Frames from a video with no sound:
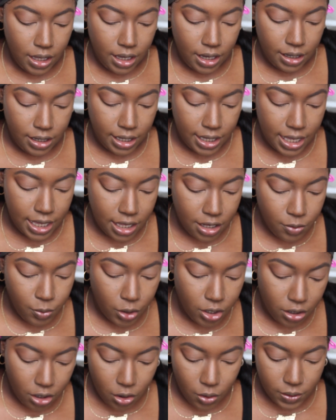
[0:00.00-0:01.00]
And again,
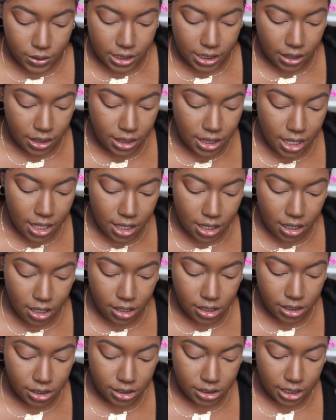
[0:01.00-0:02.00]
we're gonna go into Thick,
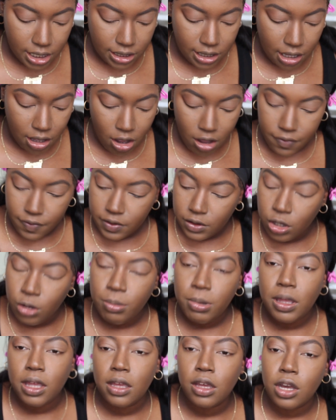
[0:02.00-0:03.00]
shake that off a
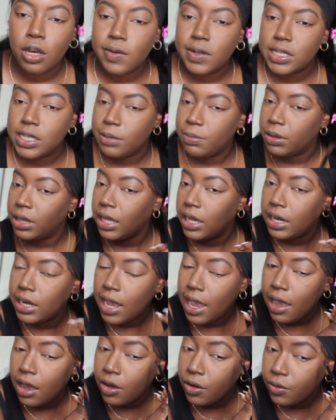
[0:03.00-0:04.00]
little bit, and go into Played
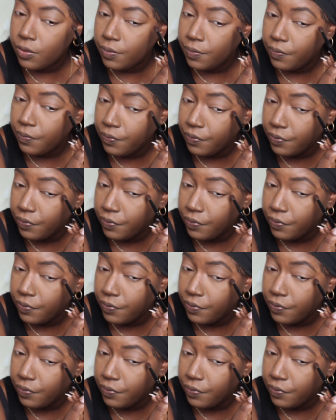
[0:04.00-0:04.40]
Out,